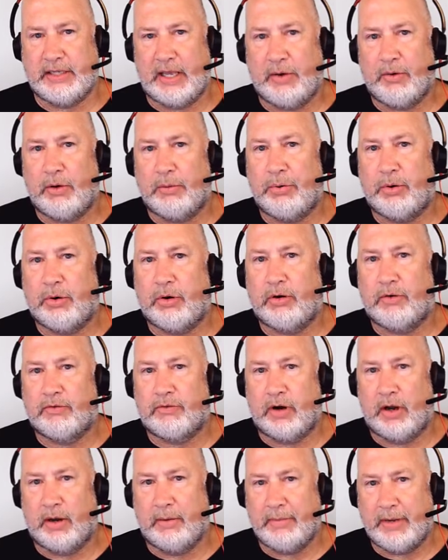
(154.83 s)
will pull
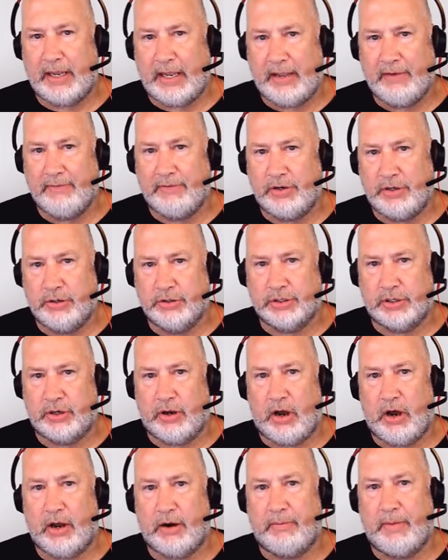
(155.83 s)
from, even using
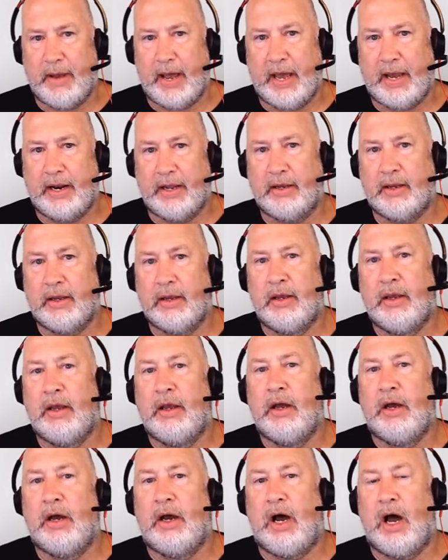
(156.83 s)
automatic.
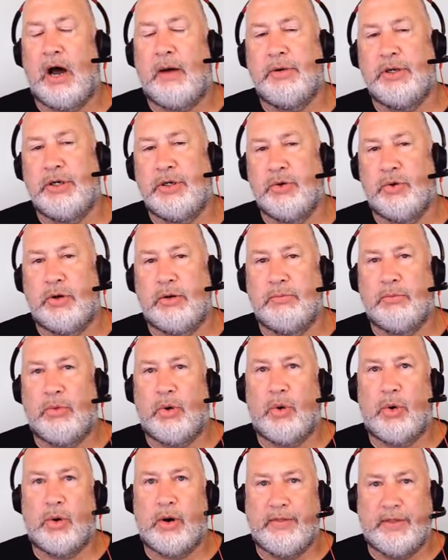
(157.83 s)
I'll be doing
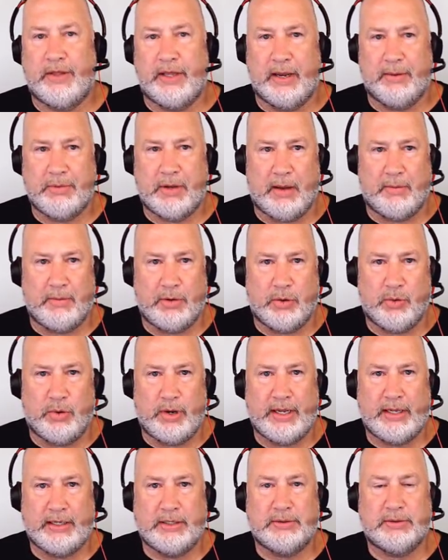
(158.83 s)
more in the upcoming
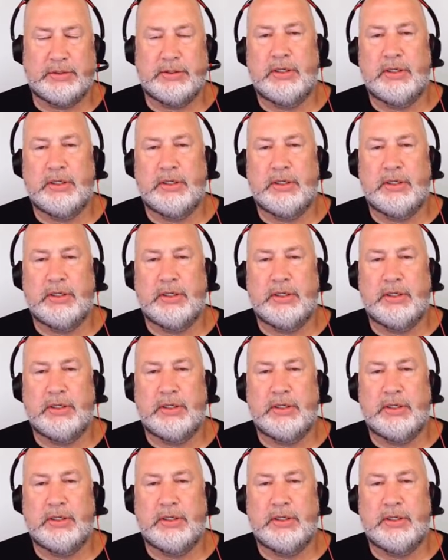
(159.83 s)
weeks,